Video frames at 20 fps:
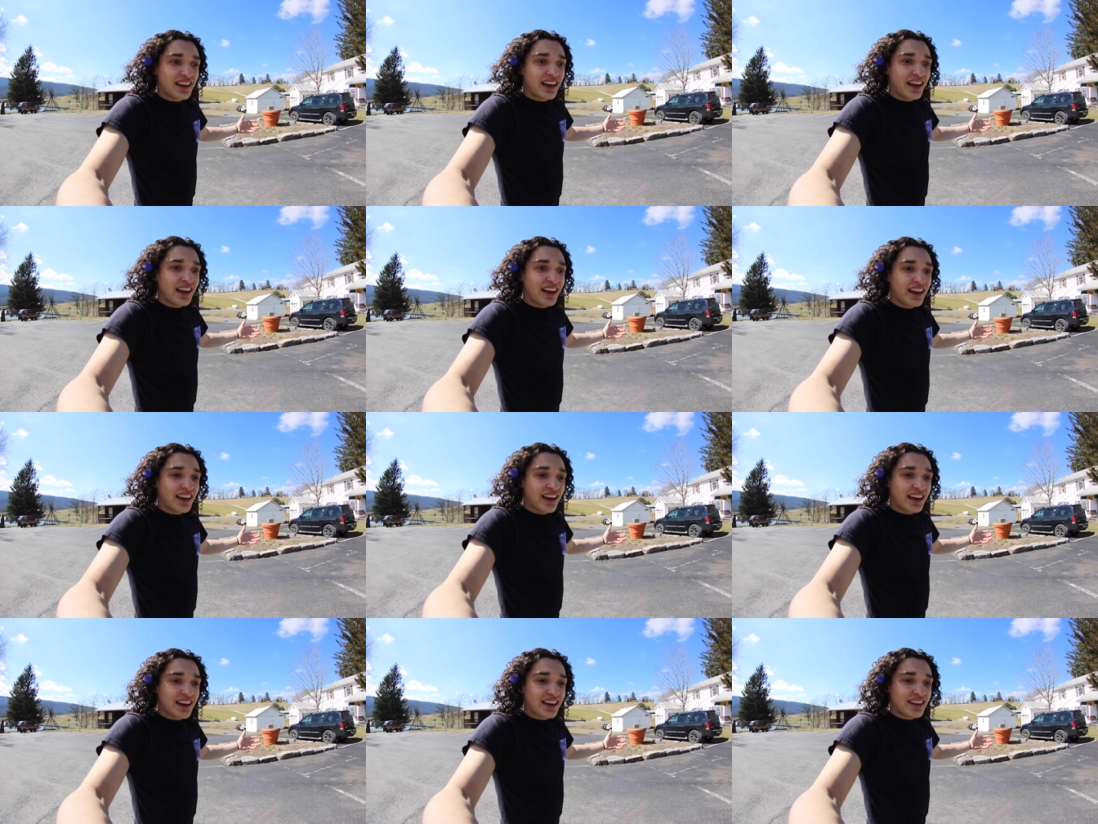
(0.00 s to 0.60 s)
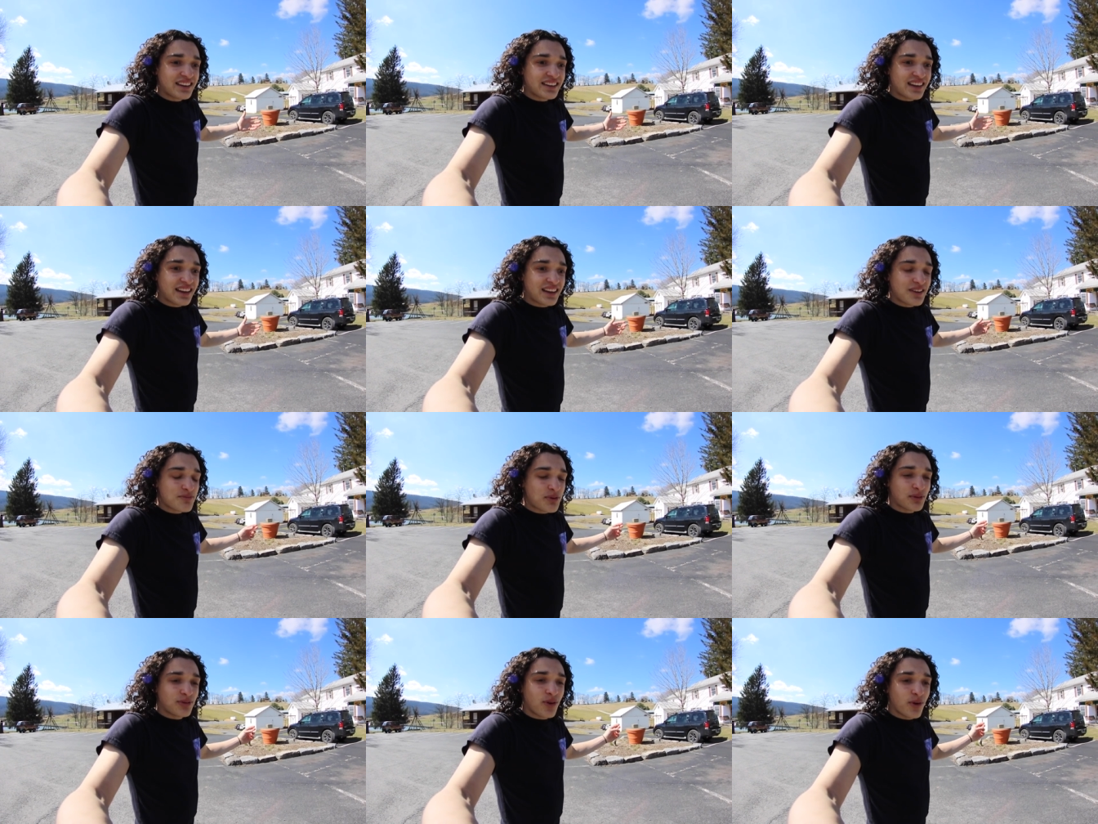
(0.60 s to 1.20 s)
and
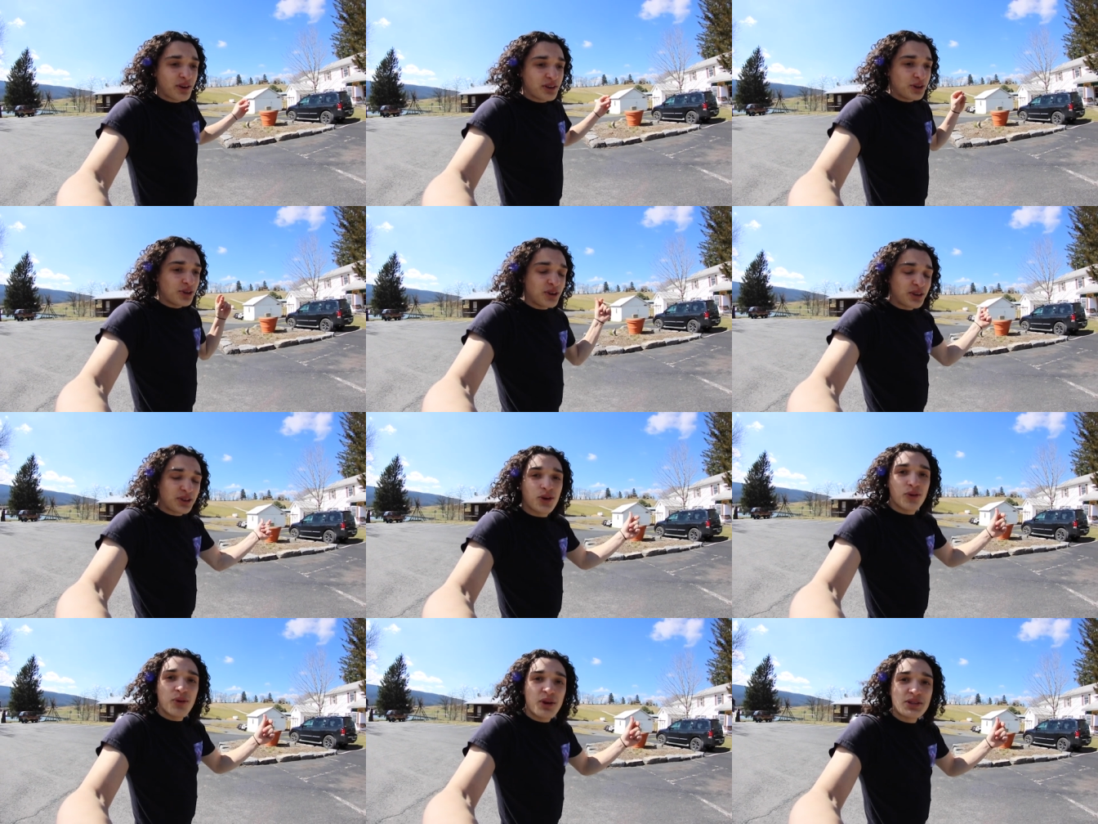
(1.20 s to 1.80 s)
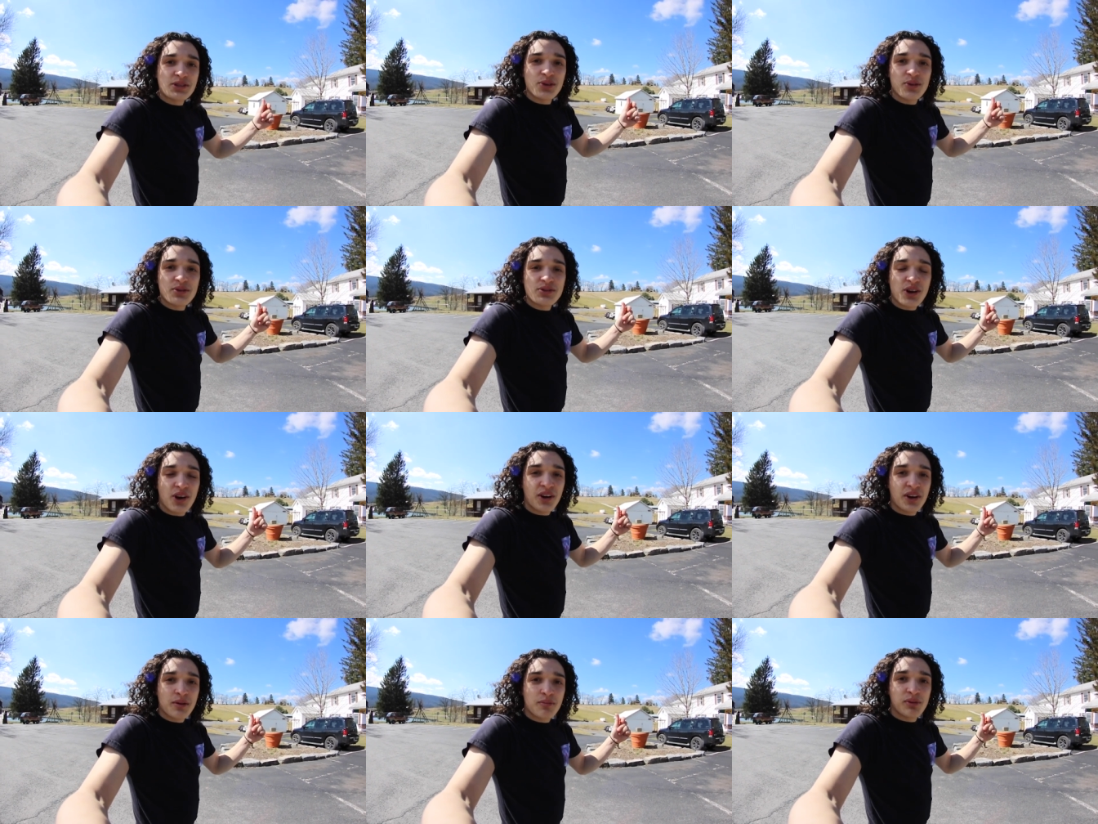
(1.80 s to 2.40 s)
before we knew it, the whistle was
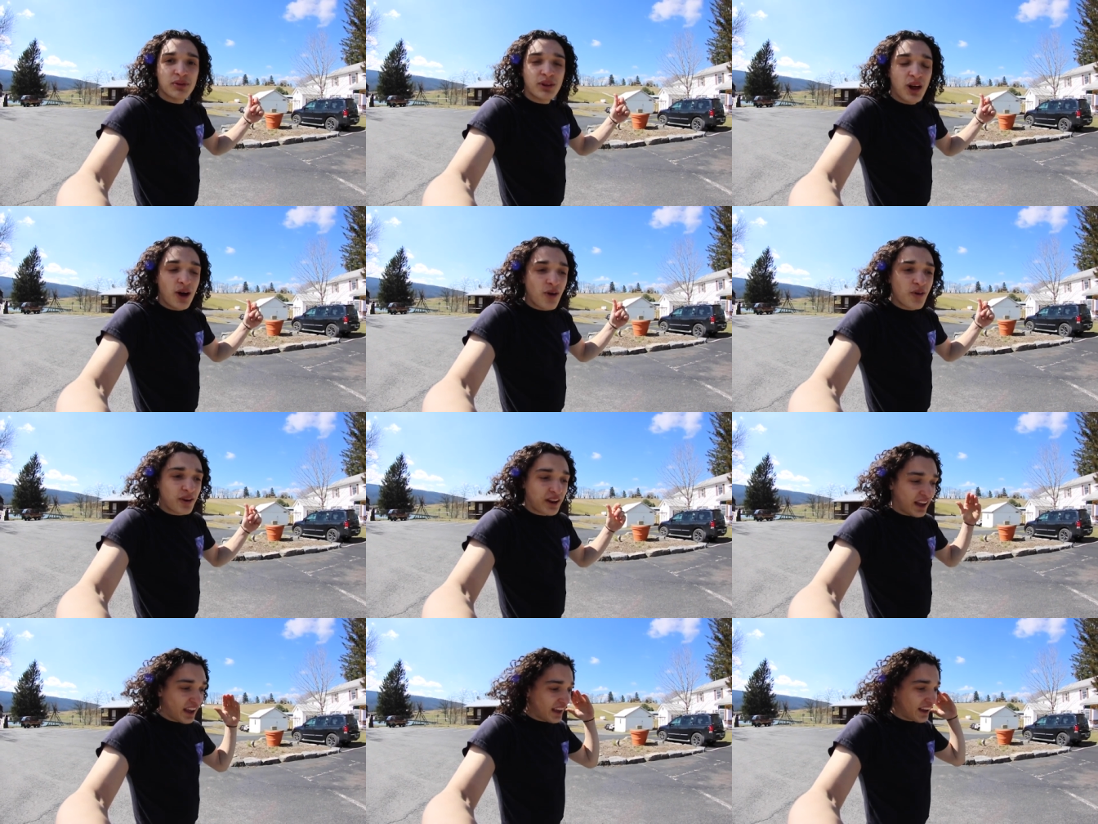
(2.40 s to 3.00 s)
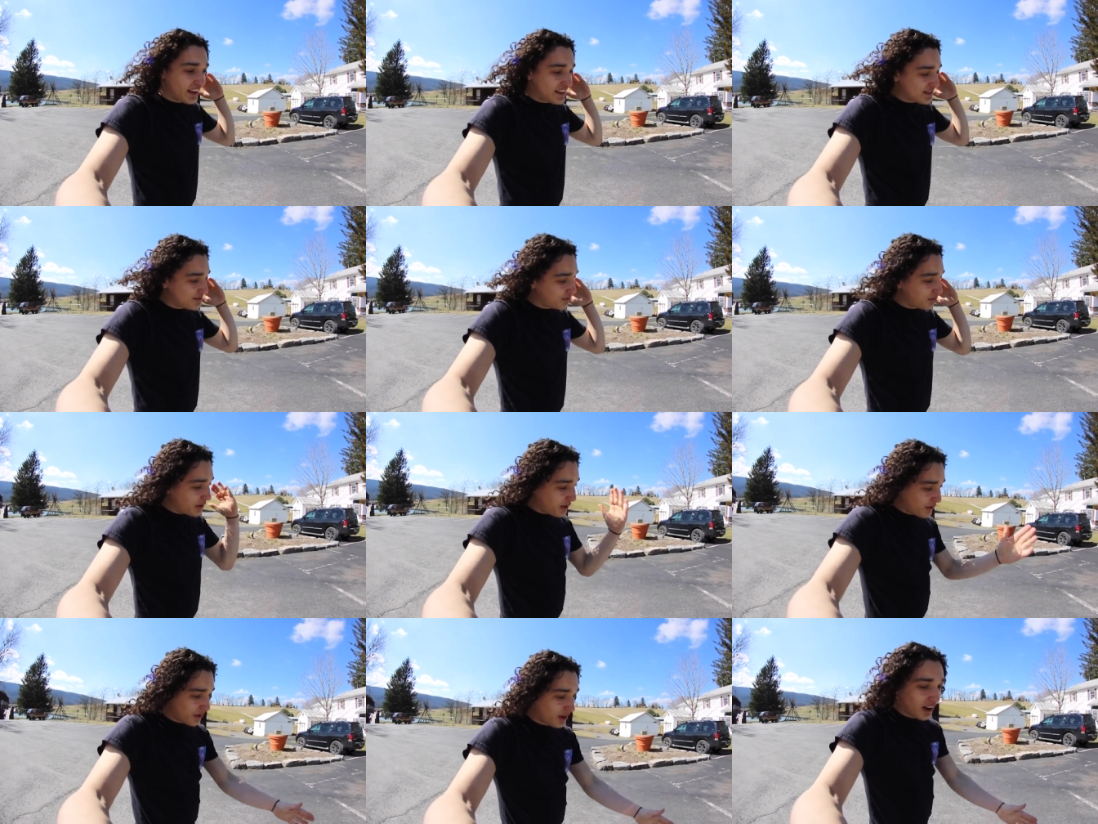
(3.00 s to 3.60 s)
already blown,
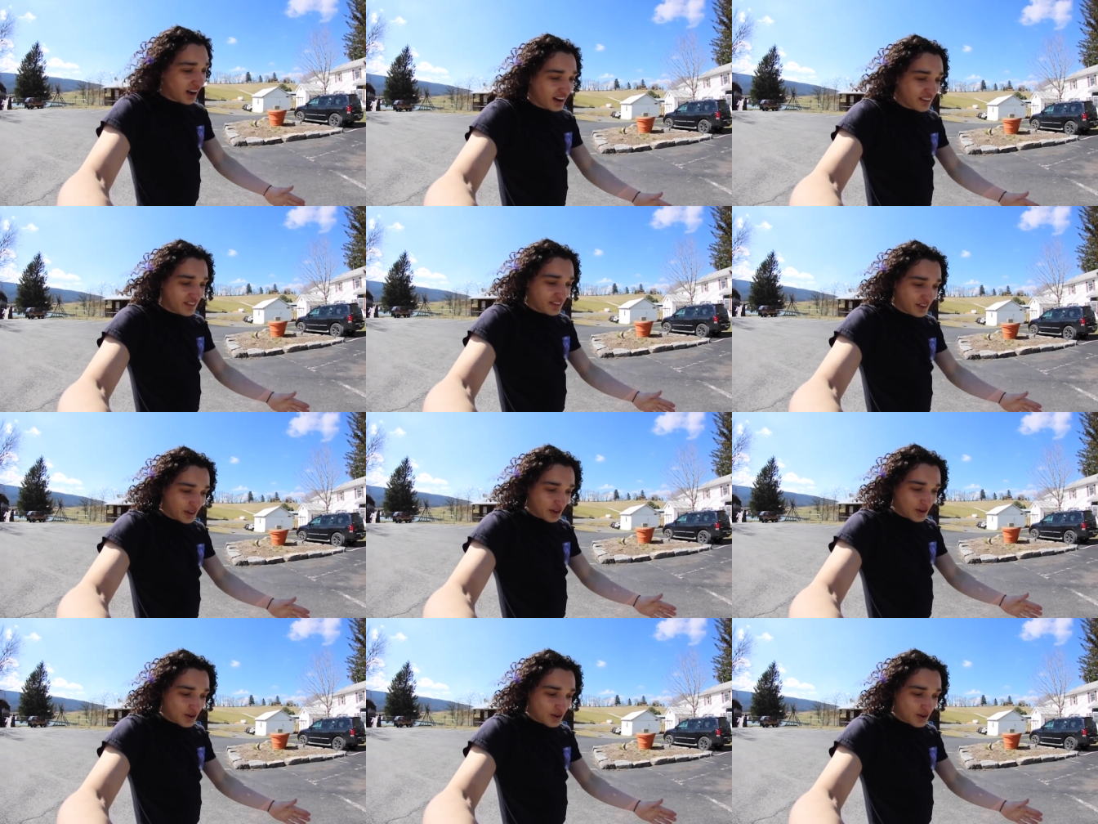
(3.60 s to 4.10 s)
and we were off on the